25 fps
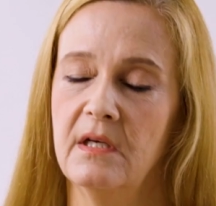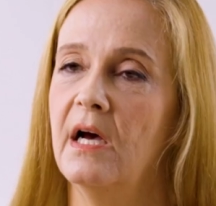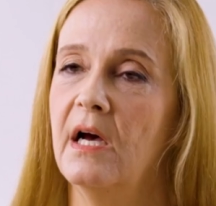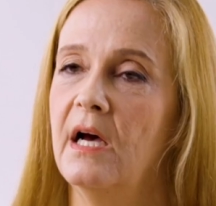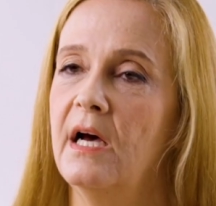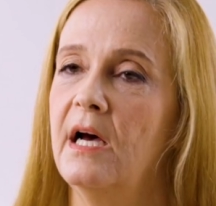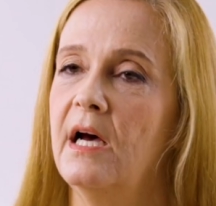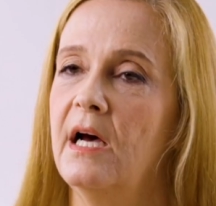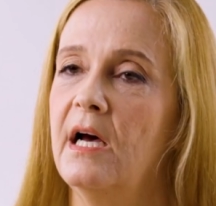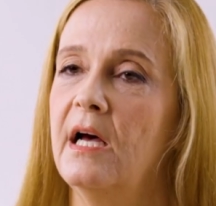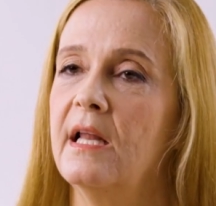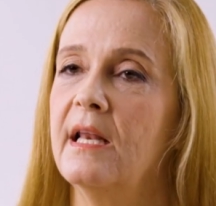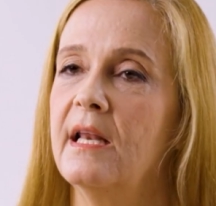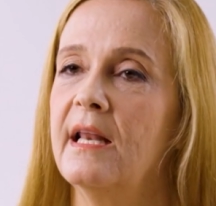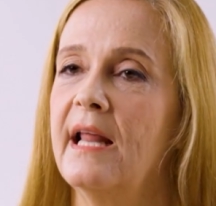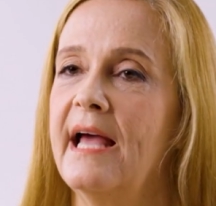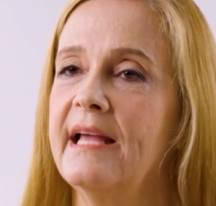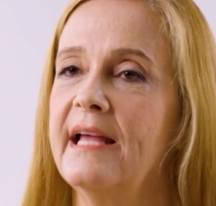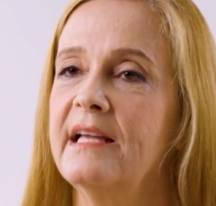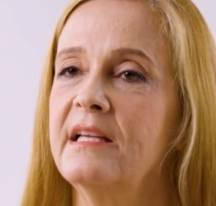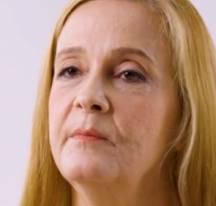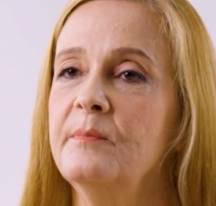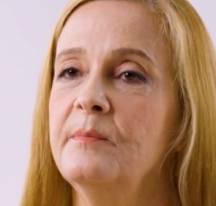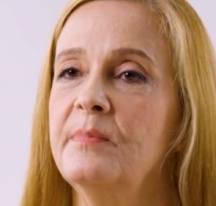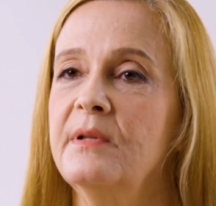
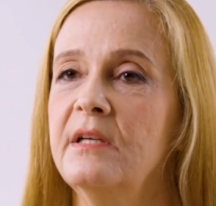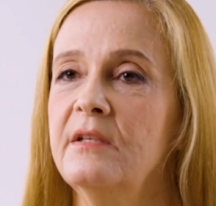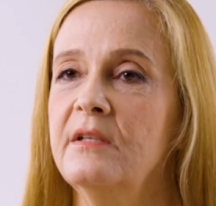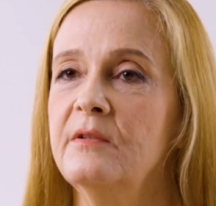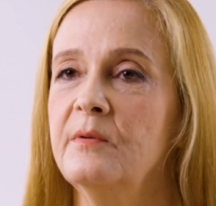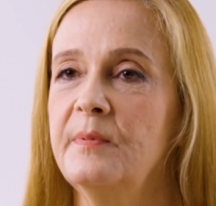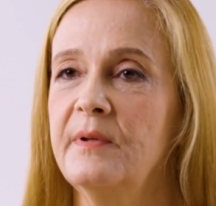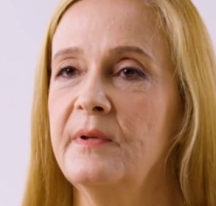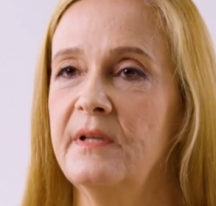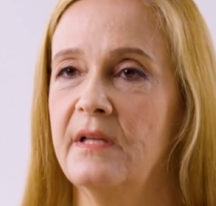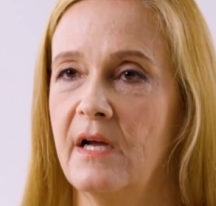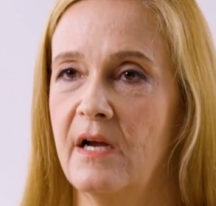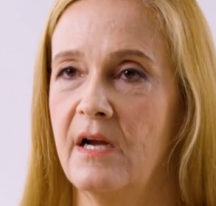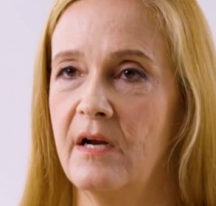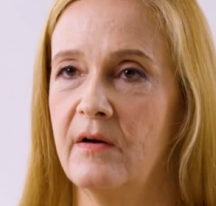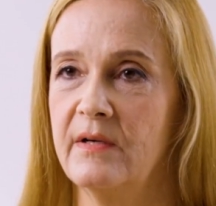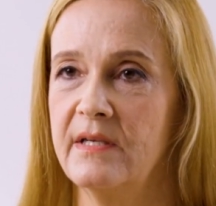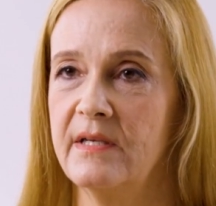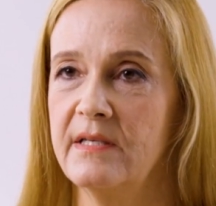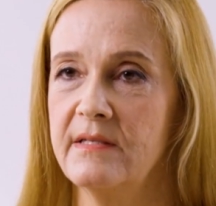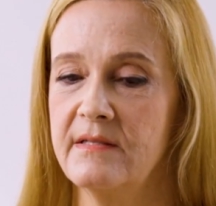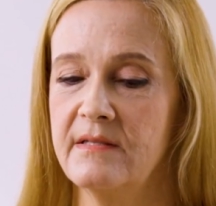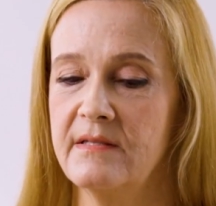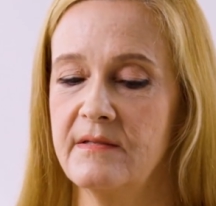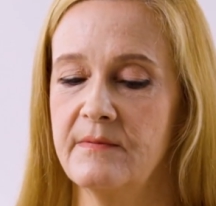Lichen
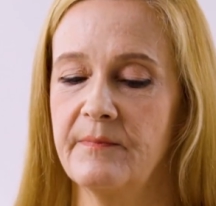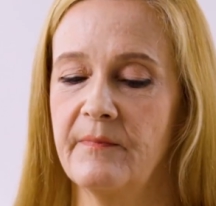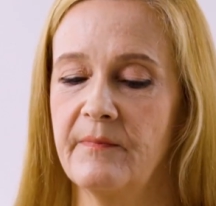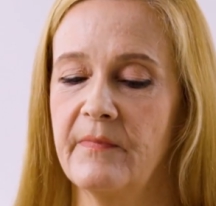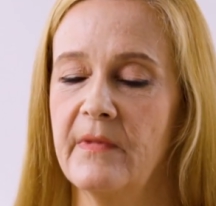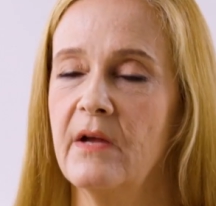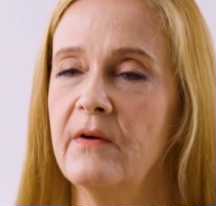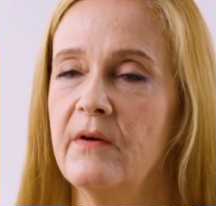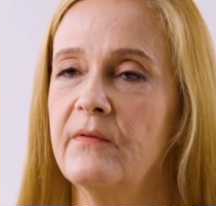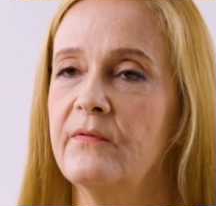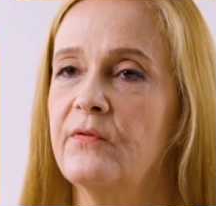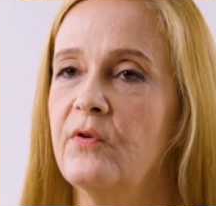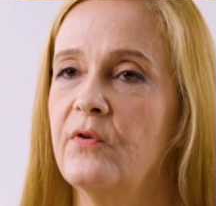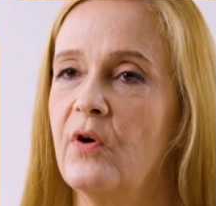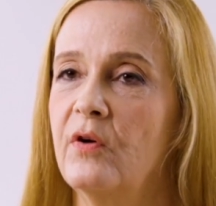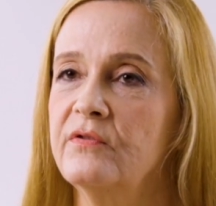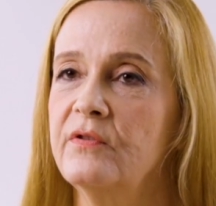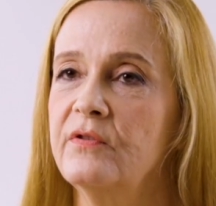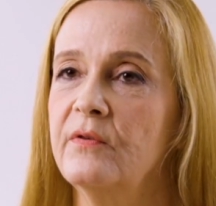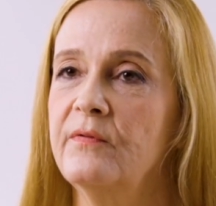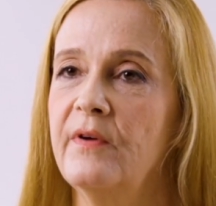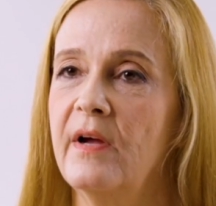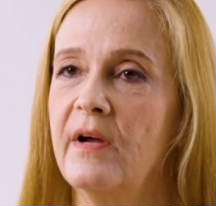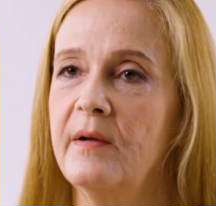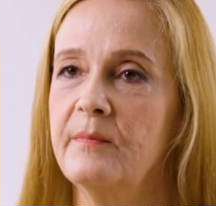planopilaris,
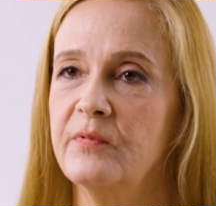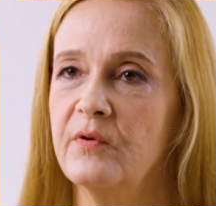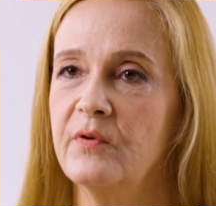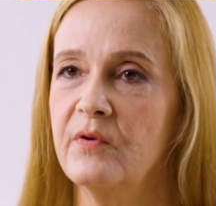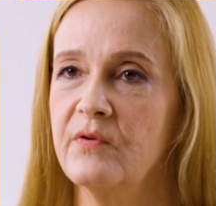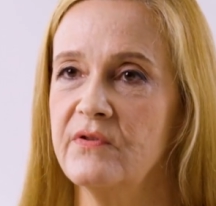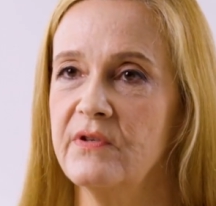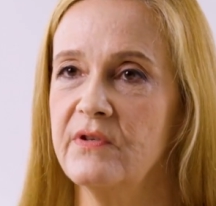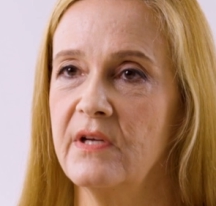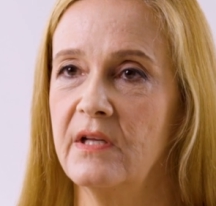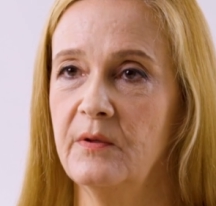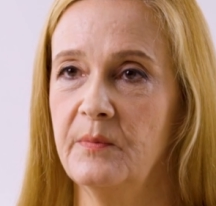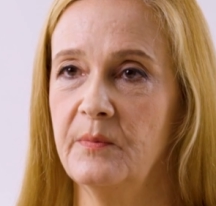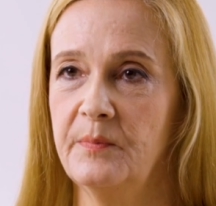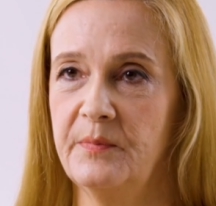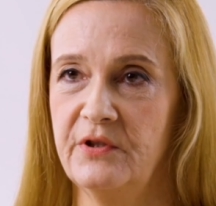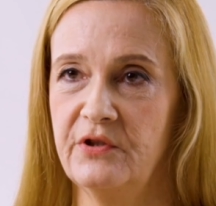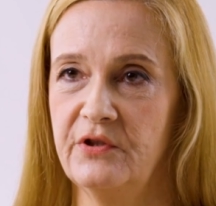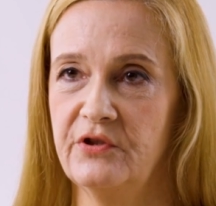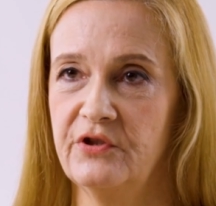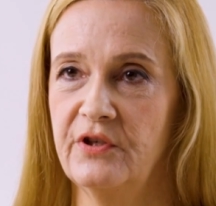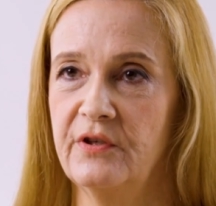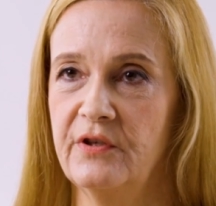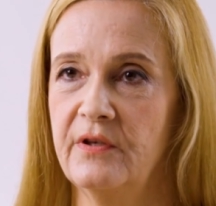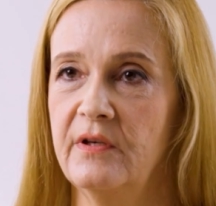frontal fibrosing
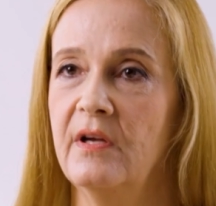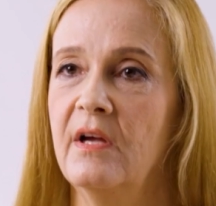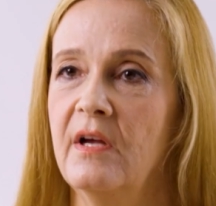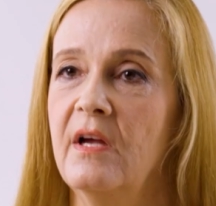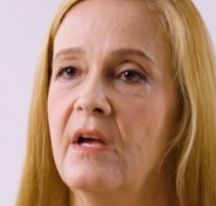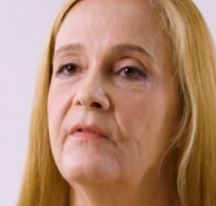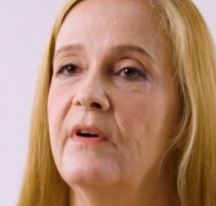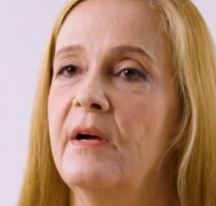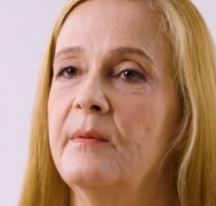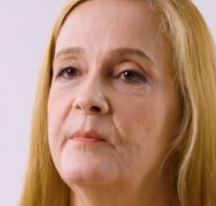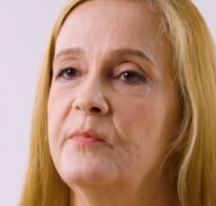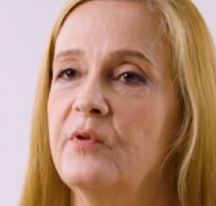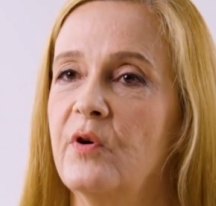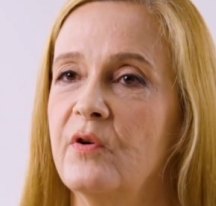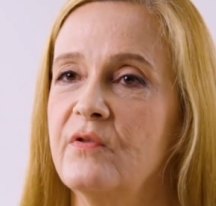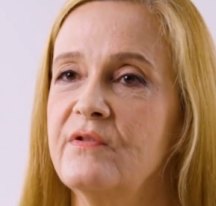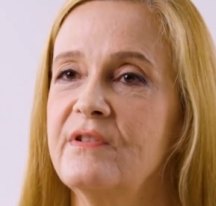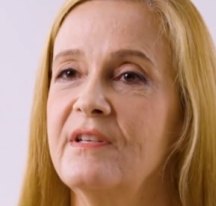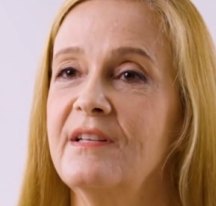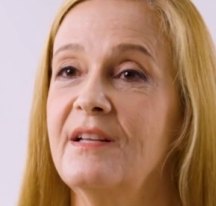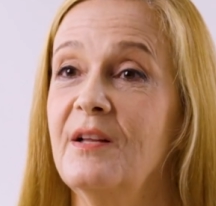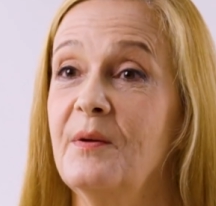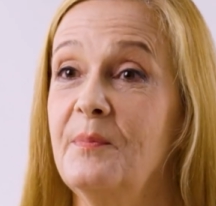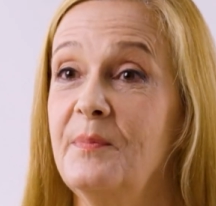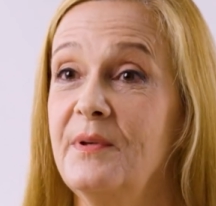alopecia
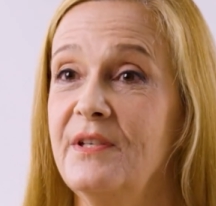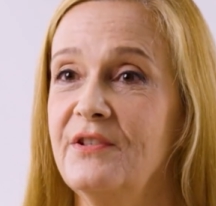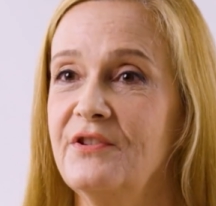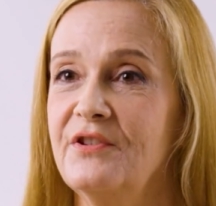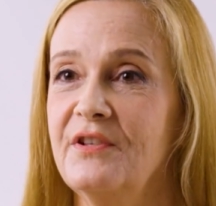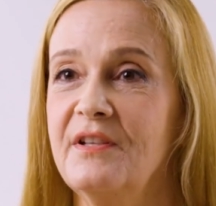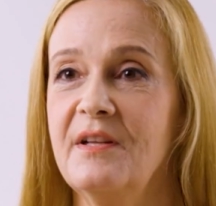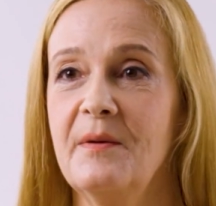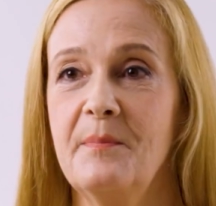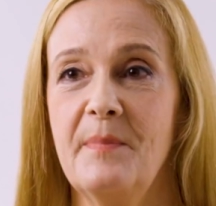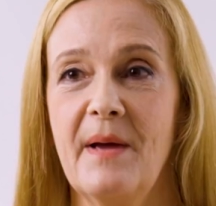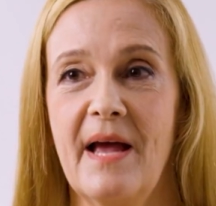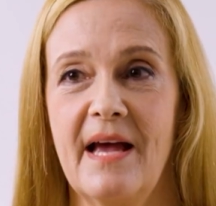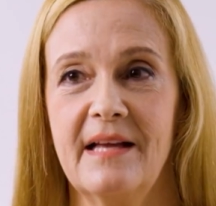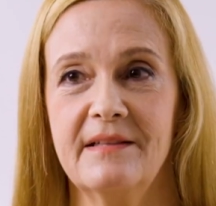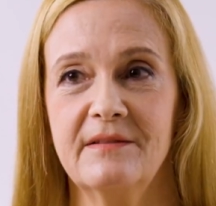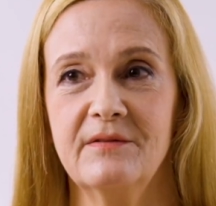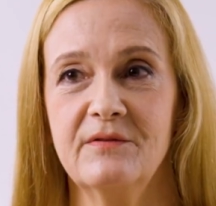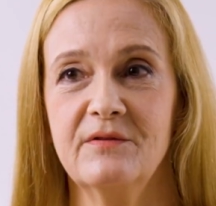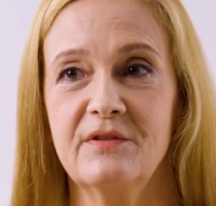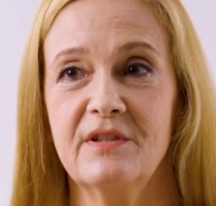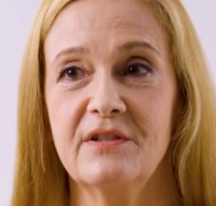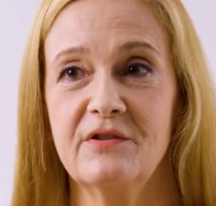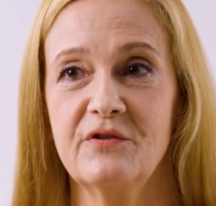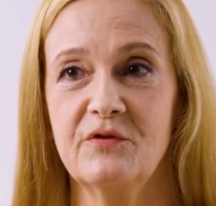in a
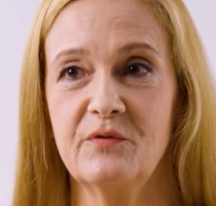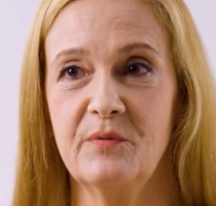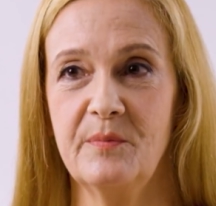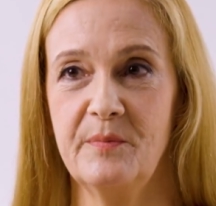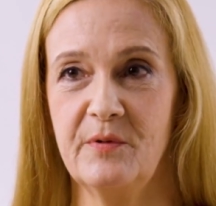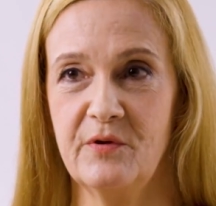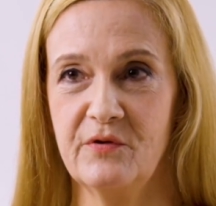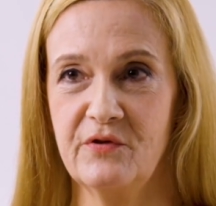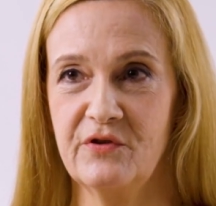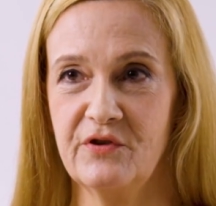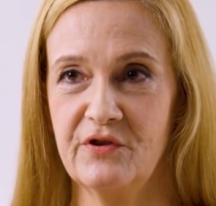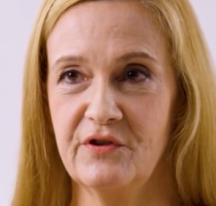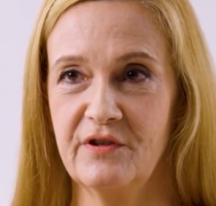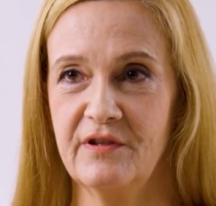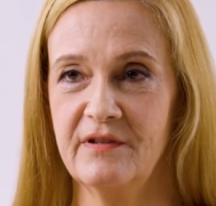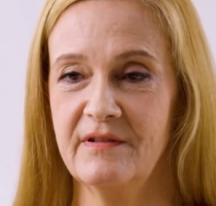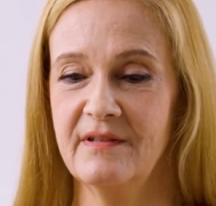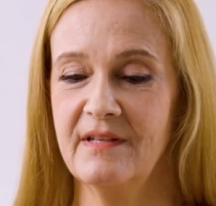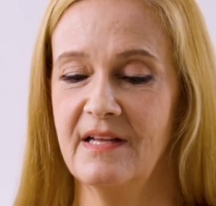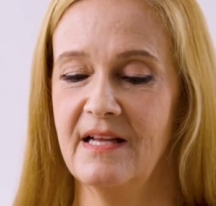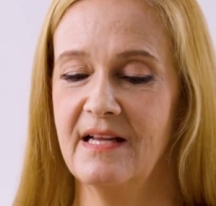pattern distribution,